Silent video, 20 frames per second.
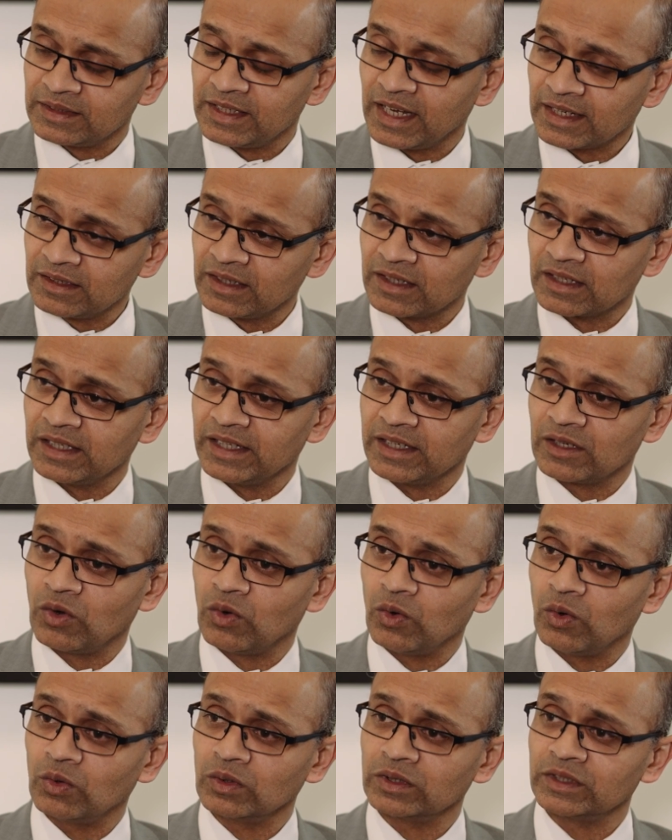technically
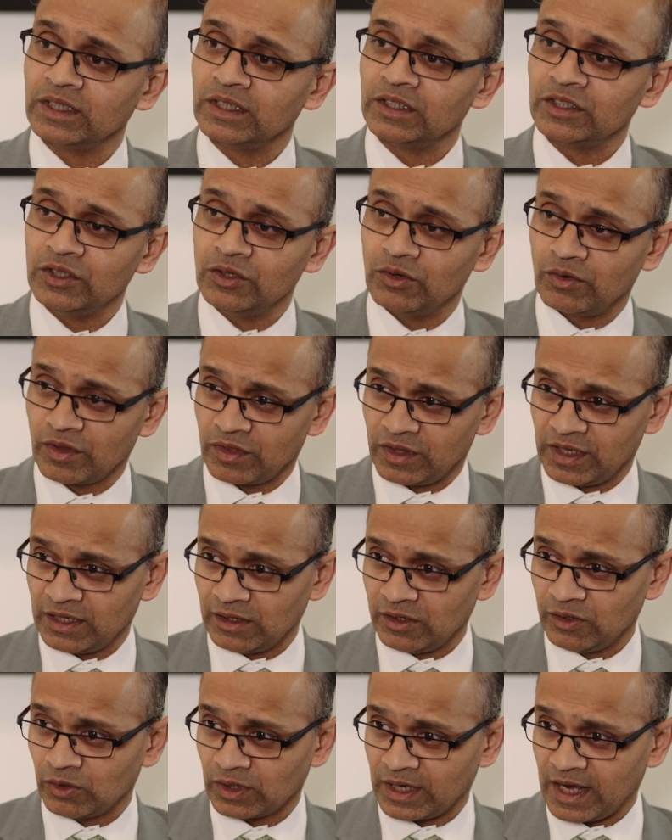called
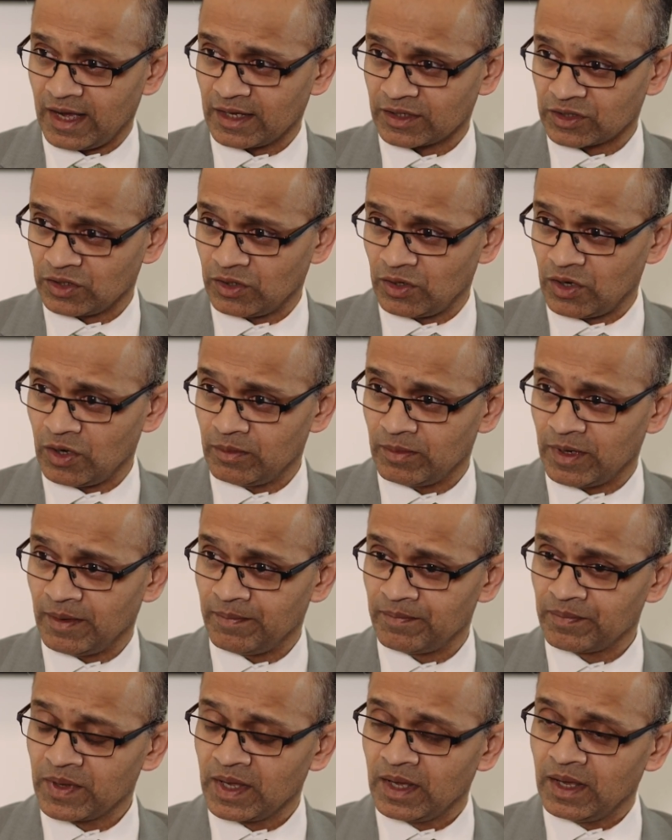urothelial
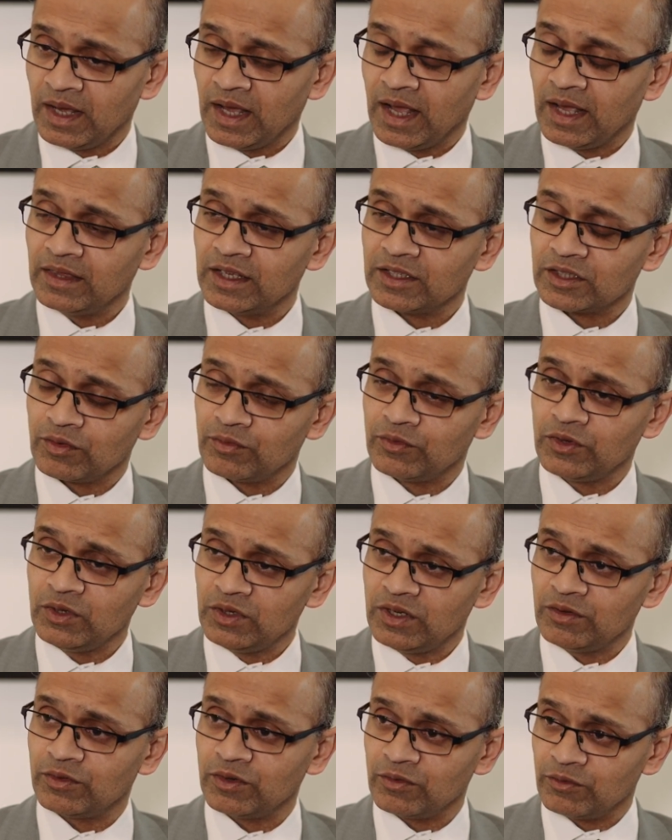carcinoma. And there's a
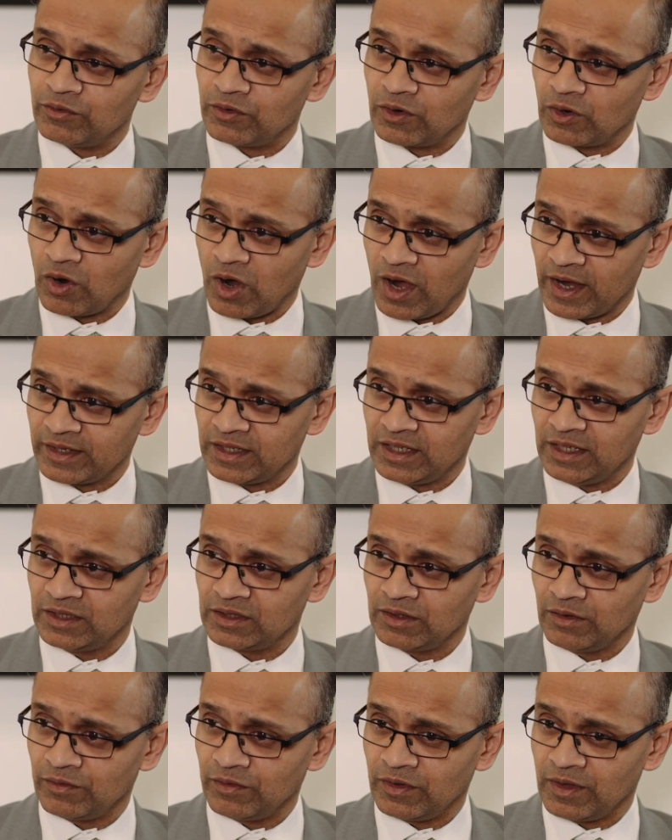few different
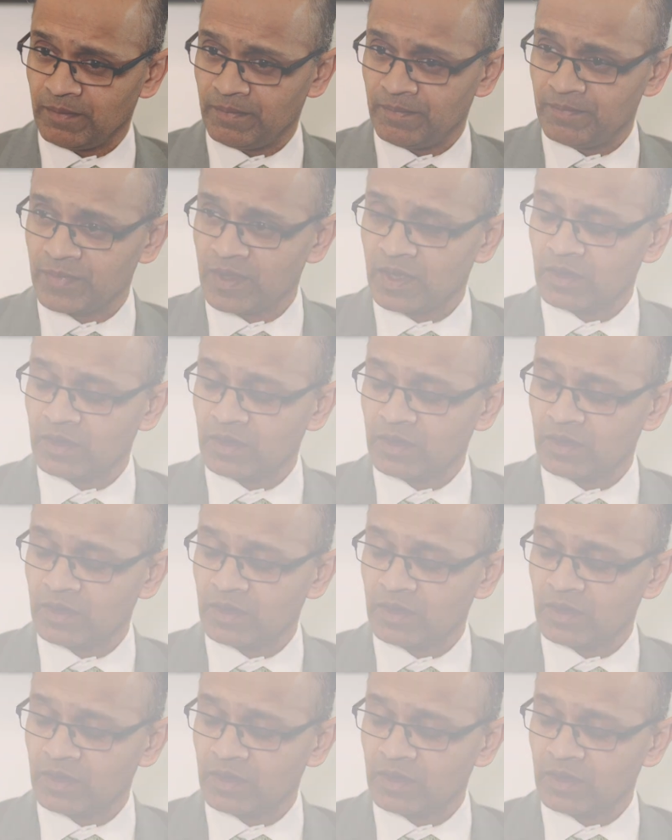varieties of them.